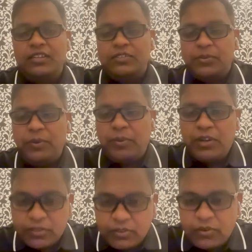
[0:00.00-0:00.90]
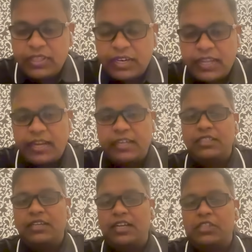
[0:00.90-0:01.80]
So we want to go in that
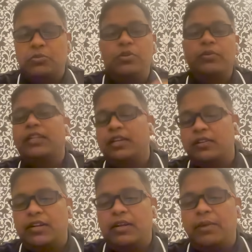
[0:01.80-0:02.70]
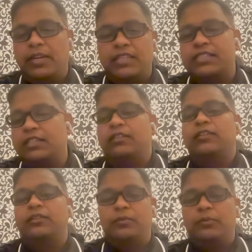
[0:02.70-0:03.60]
direction and explore with Necrodemic and see
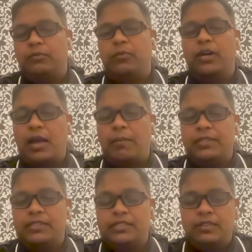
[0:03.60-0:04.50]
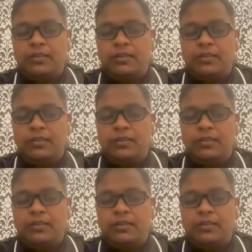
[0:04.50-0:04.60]
what happens.